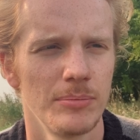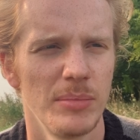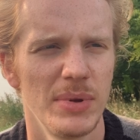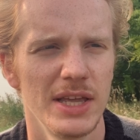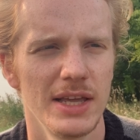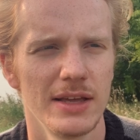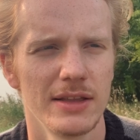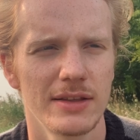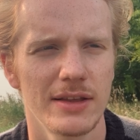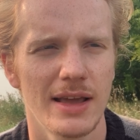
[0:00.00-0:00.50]

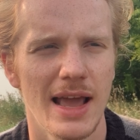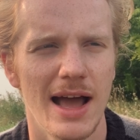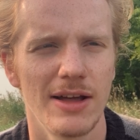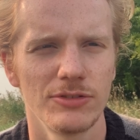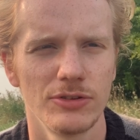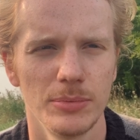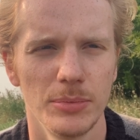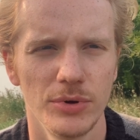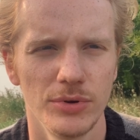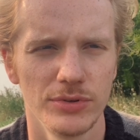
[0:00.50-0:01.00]
Being
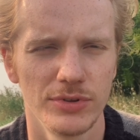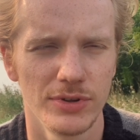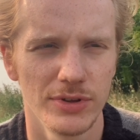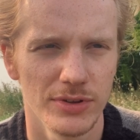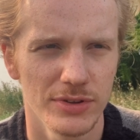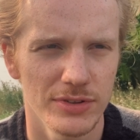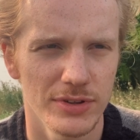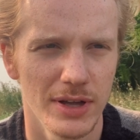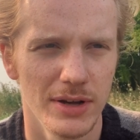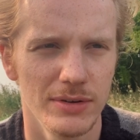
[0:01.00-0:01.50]
accountable to
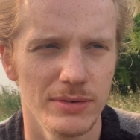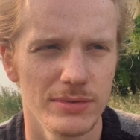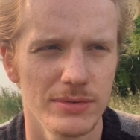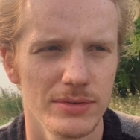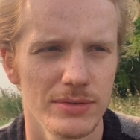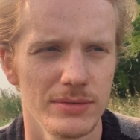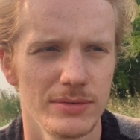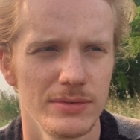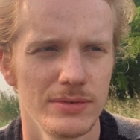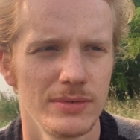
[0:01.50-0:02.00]
yourself,
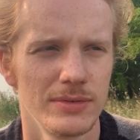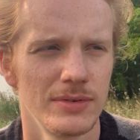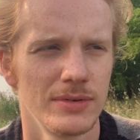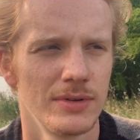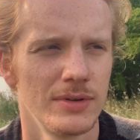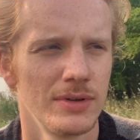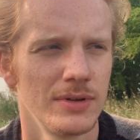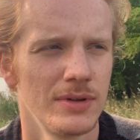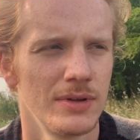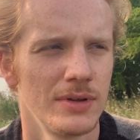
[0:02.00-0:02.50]

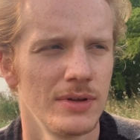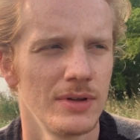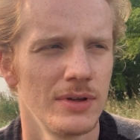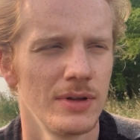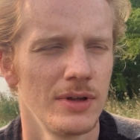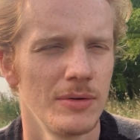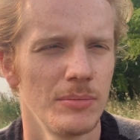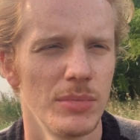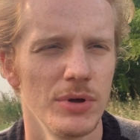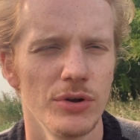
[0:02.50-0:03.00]

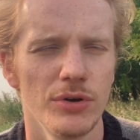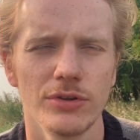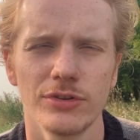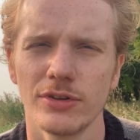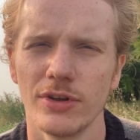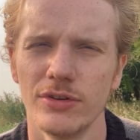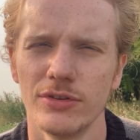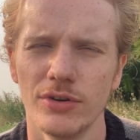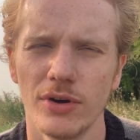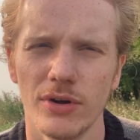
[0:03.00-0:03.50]
but
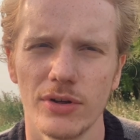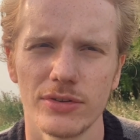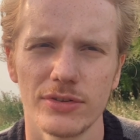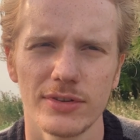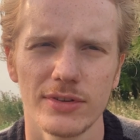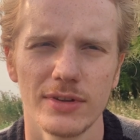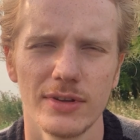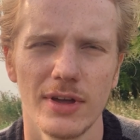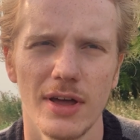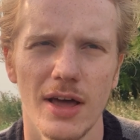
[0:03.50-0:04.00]
also not